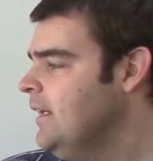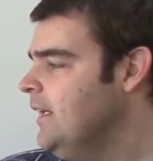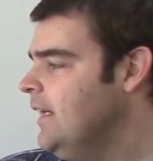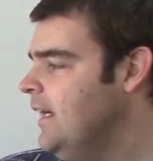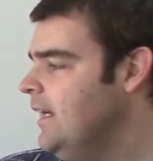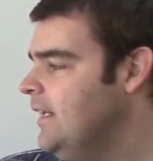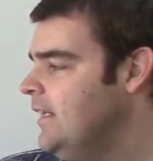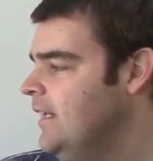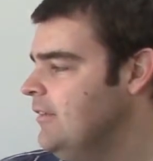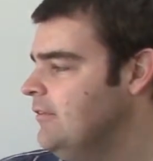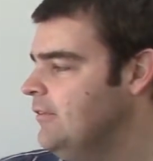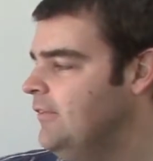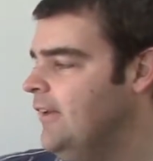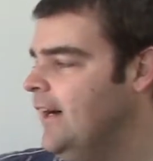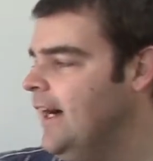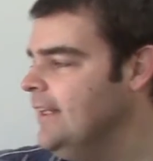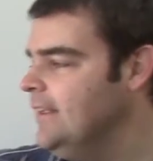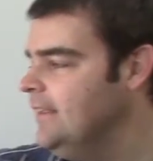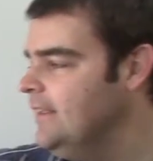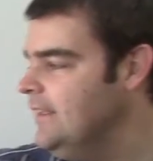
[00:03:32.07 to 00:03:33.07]
And then
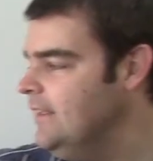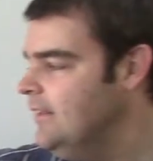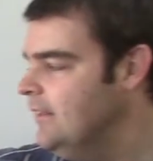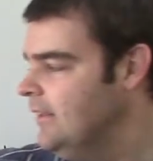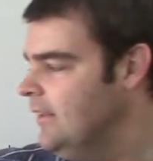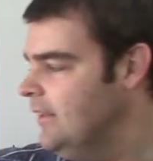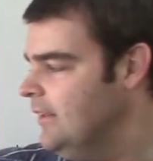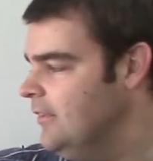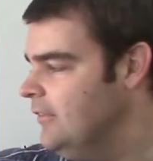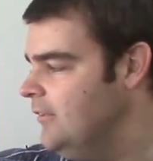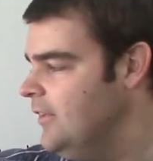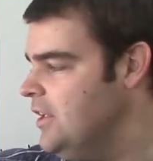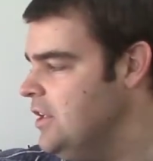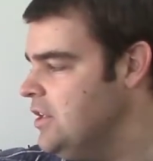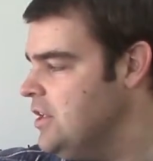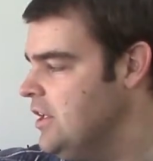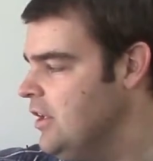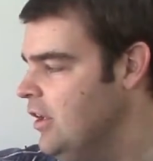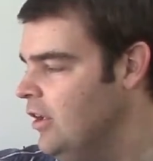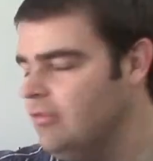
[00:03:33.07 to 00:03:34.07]
finally,
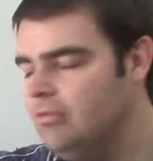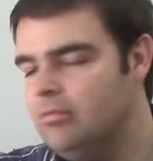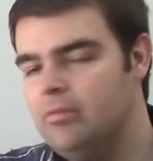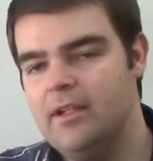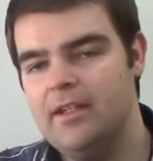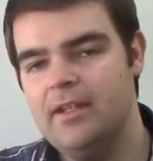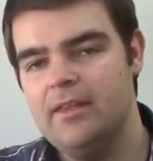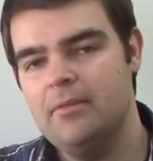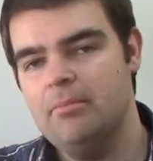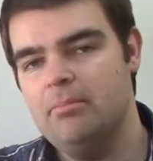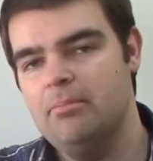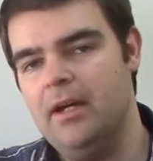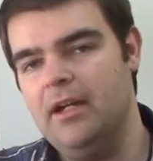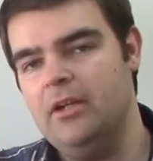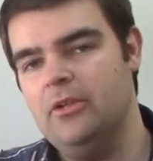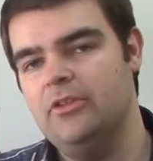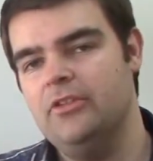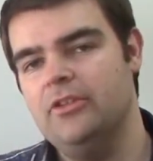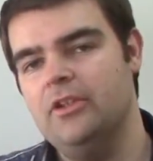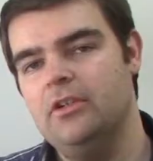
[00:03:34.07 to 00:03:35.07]
finishing off with
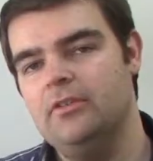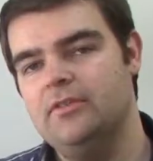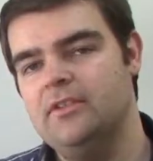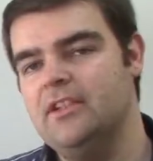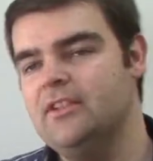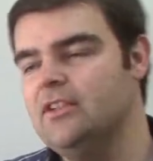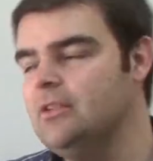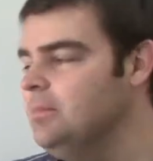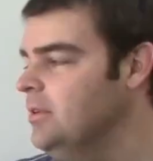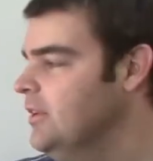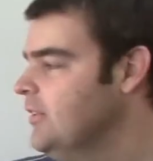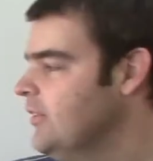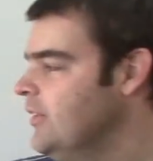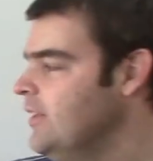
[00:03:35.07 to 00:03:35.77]
better self-discipline.